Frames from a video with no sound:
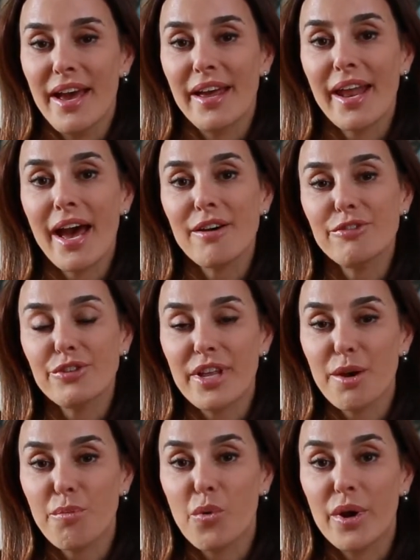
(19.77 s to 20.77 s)
And after
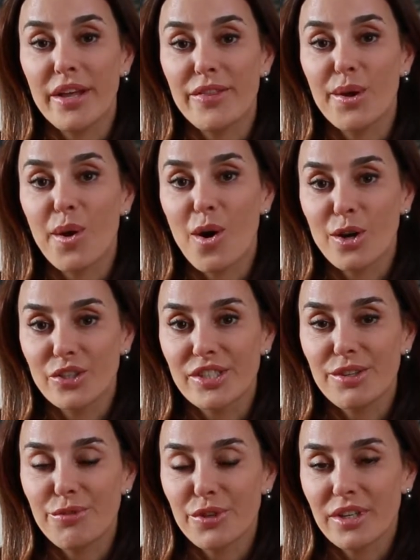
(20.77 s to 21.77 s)
that point, there are
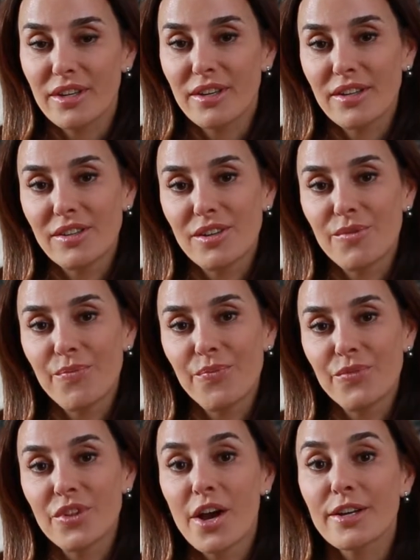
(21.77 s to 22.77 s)
different
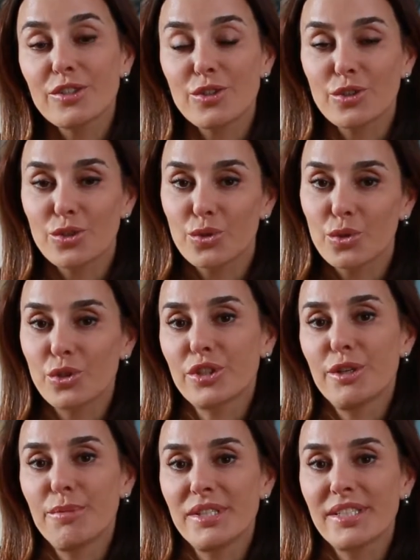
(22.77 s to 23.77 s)
non surgical
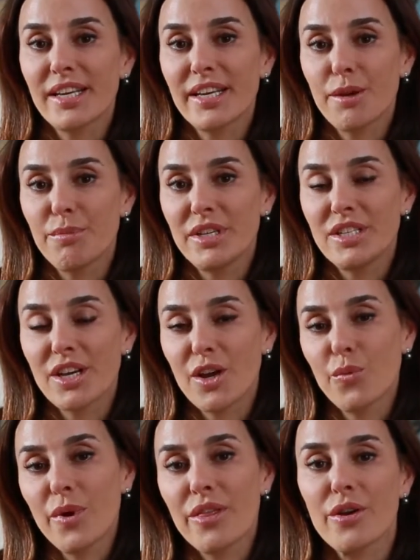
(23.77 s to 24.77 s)
treatments that can be
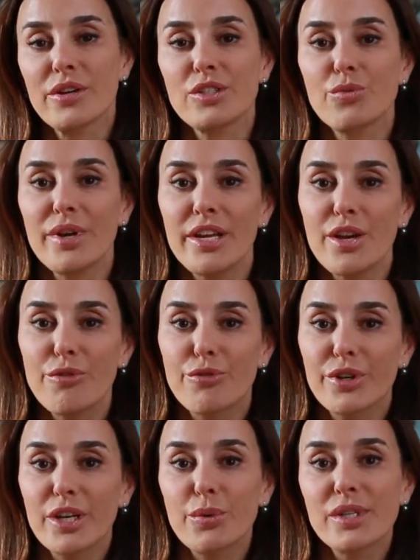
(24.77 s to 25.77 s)
done, whether it's
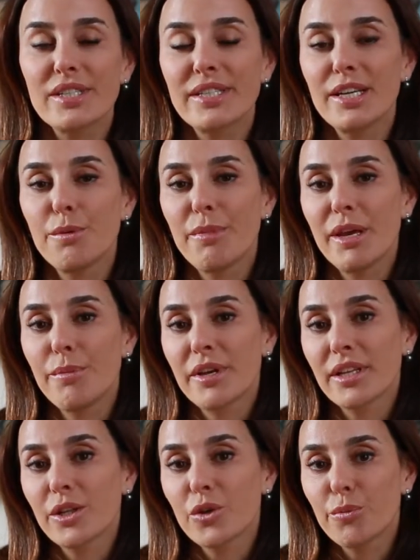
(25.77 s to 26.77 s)
radiofrequency,
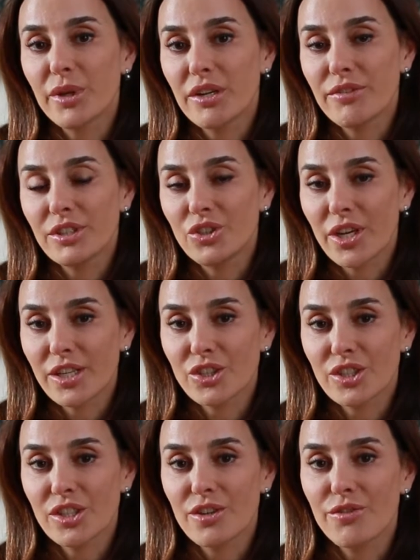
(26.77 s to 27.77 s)
maybe a little bit of
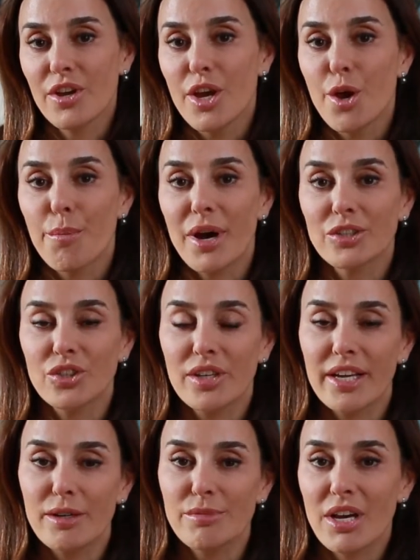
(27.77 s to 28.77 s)
injection of
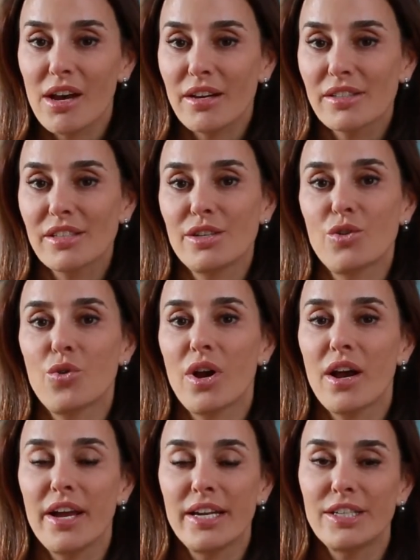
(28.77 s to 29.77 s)
botulinum toxin, or
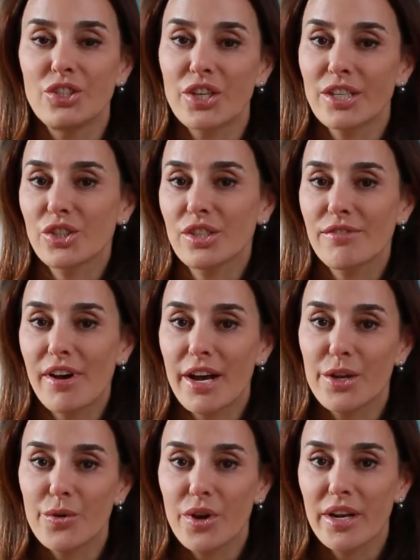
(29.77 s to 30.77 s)
an injection of
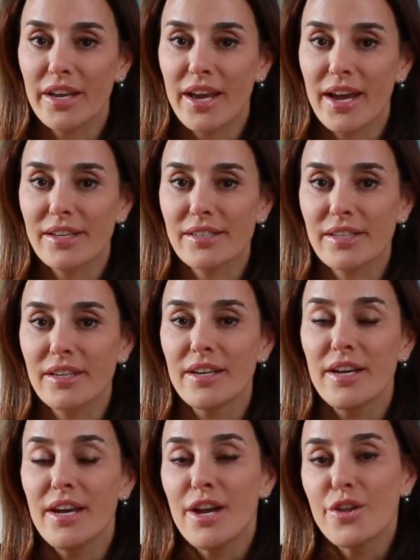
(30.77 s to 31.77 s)
hyaluronic acid
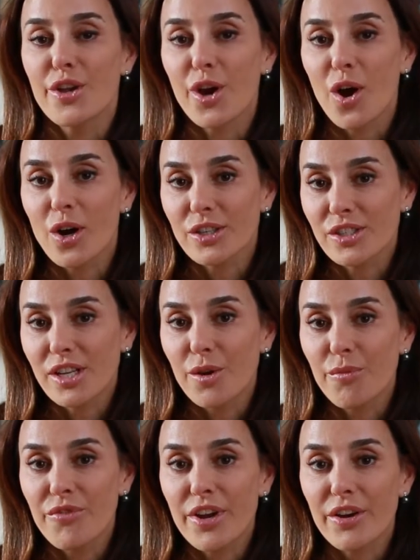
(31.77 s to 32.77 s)
there are
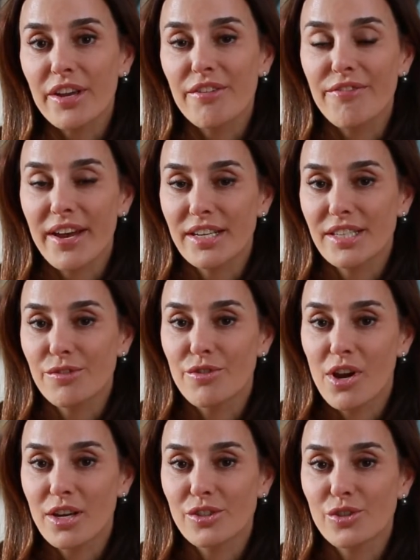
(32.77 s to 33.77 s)
some very effective
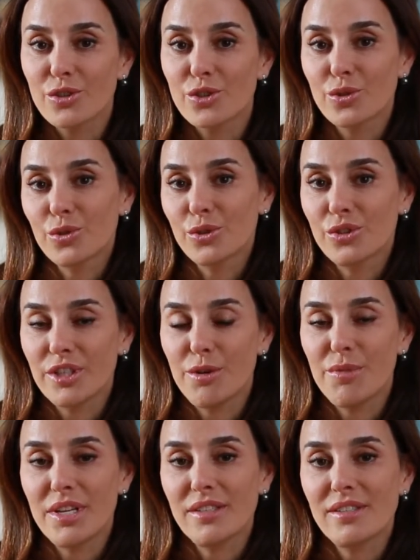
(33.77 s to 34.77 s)
non-surgical
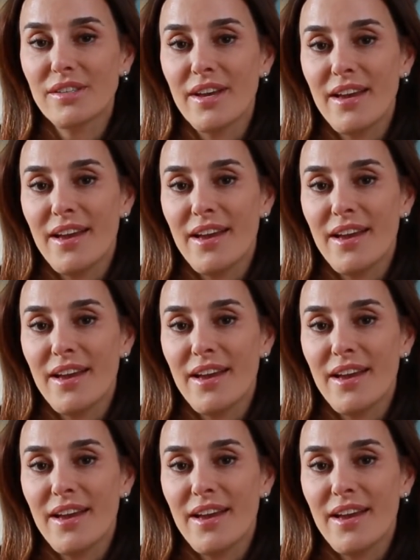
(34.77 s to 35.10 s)
treatments.